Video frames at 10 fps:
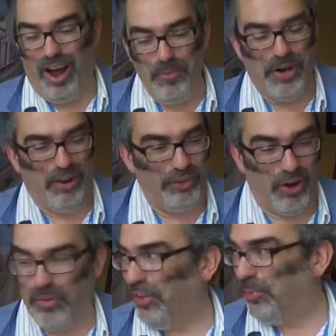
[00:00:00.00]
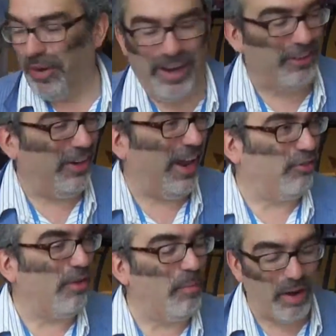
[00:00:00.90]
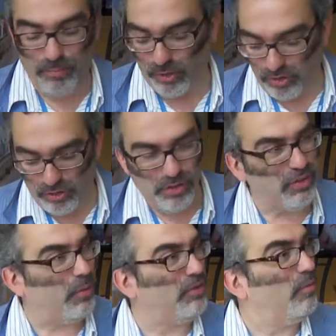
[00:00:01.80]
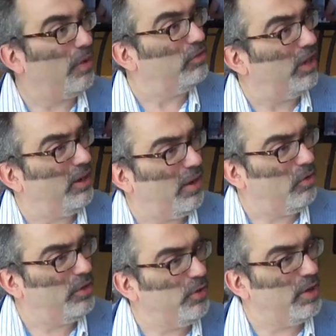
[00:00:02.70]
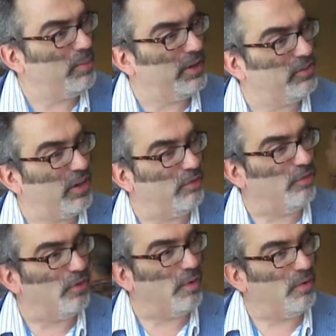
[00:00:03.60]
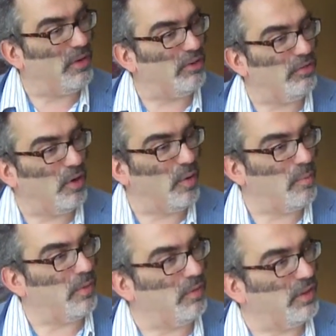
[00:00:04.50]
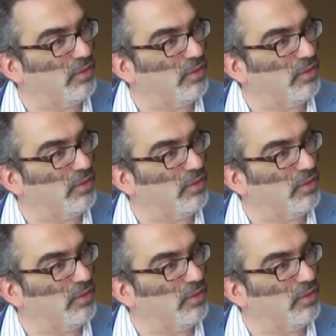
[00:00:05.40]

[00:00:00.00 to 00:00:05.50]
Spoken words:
I would love to go on with this, but I actually have to go on. But two things I want to check. One, how long are you going to be in town for if I need to follow up on